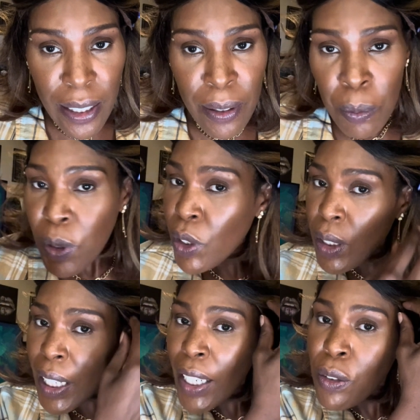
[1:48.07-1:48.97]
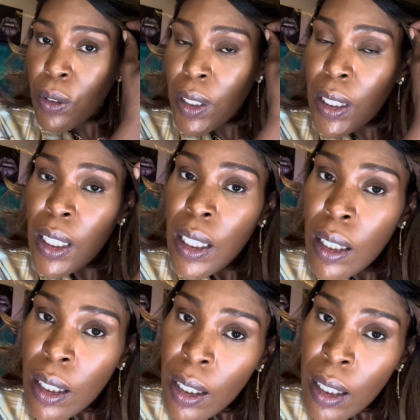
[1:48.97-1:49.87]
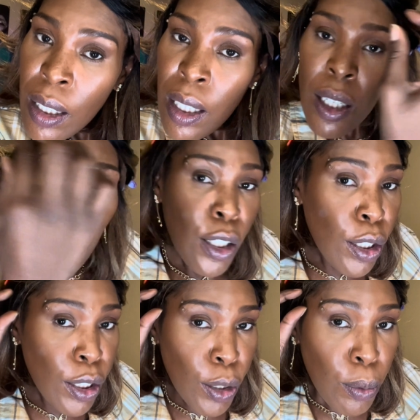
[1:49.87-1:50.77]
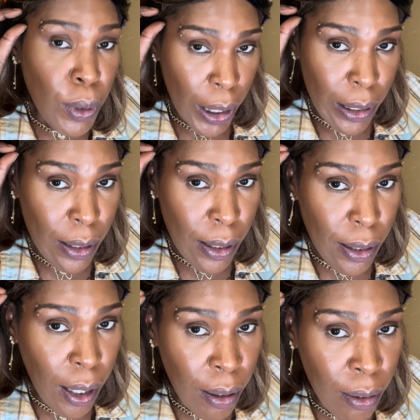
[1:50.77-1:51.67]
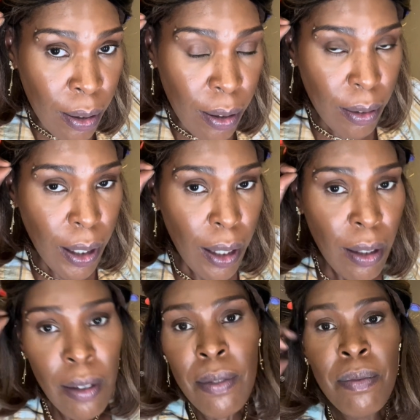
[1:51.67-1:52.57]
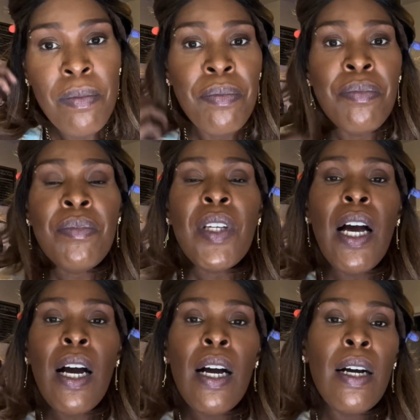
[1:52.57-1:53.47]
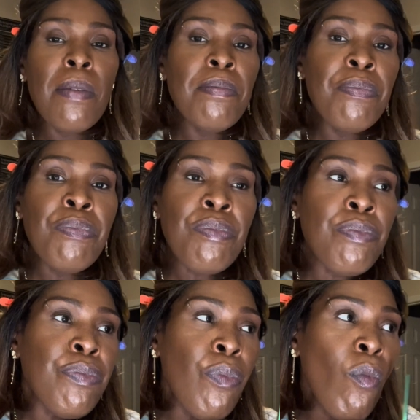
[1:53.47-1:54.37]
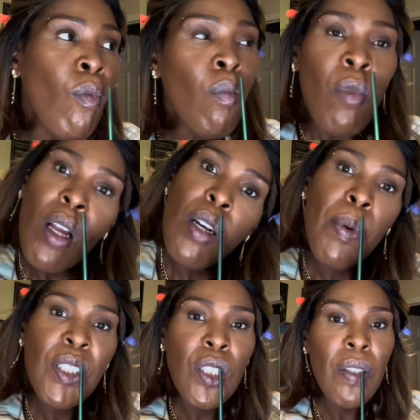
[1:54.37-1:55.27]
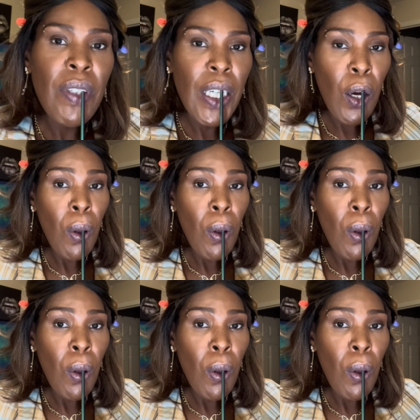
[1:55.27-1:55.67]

which is, as you can see, glueless, okay? Go watch the other video.